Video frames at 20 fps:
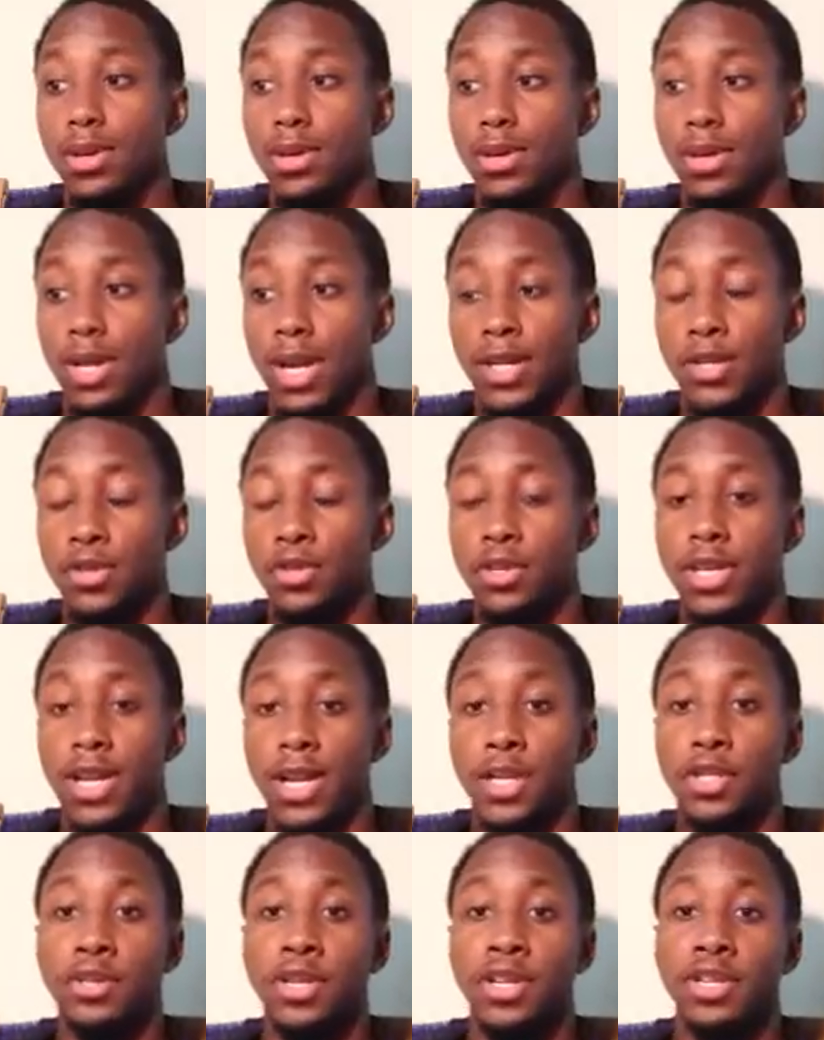could I, could I
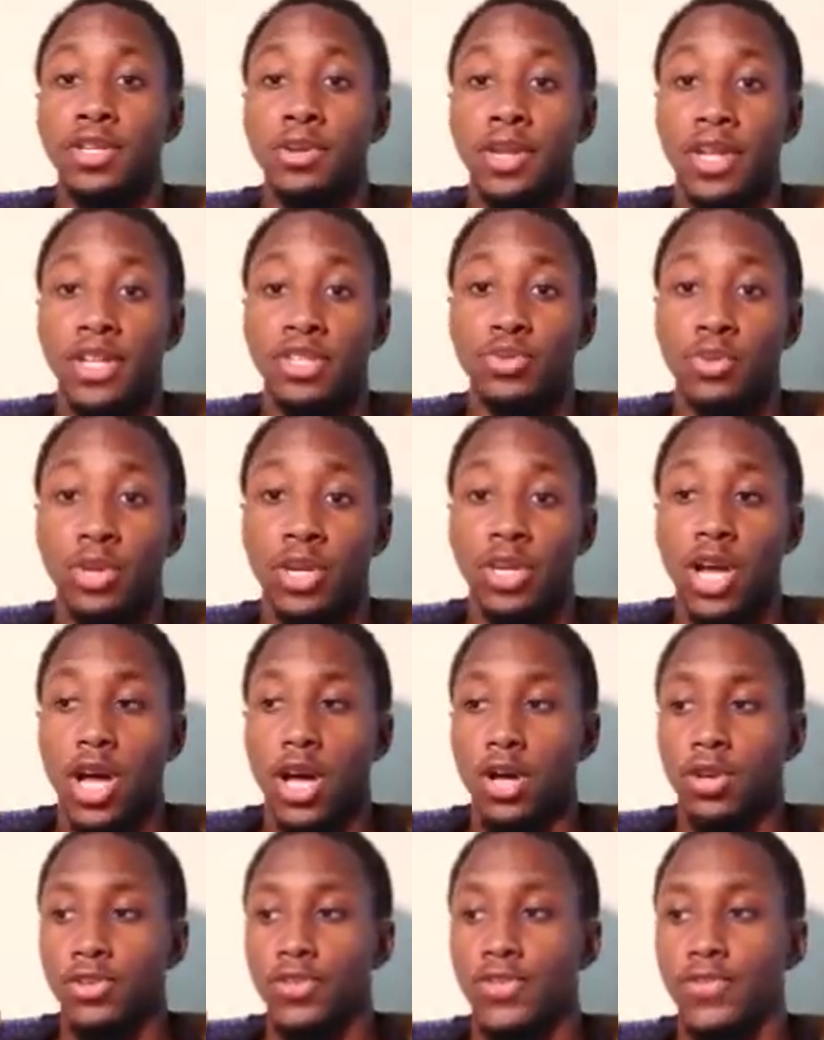donate, donate
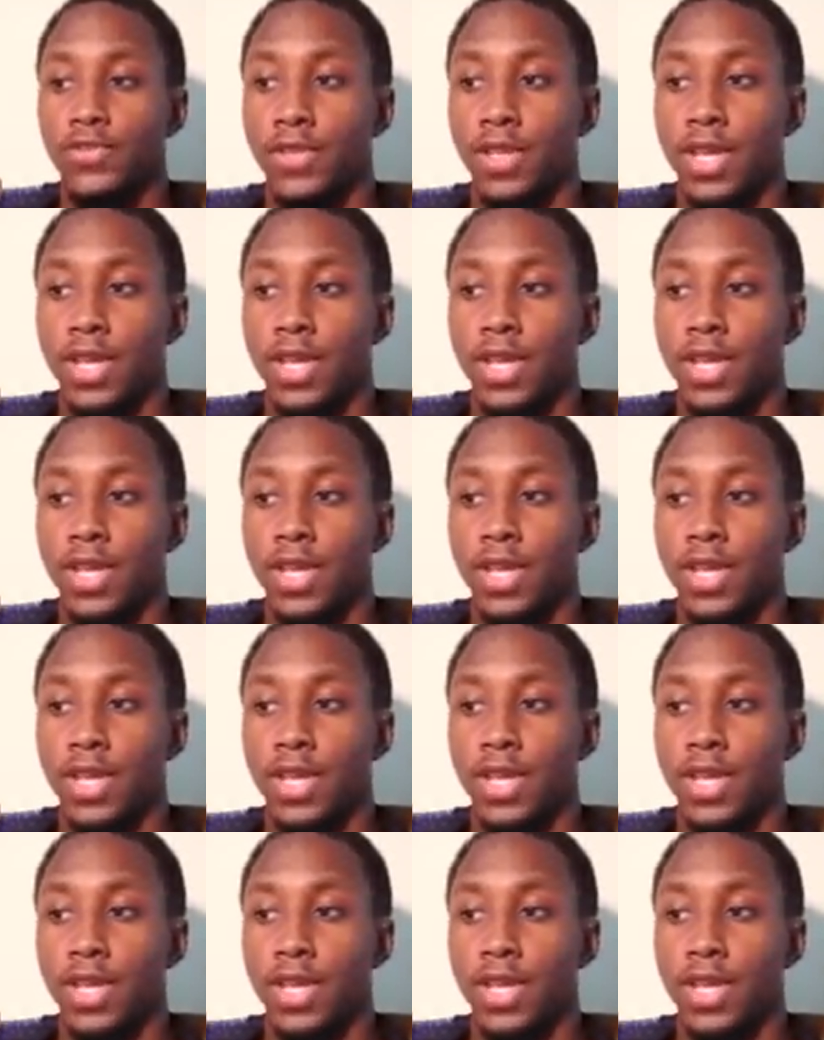$20 for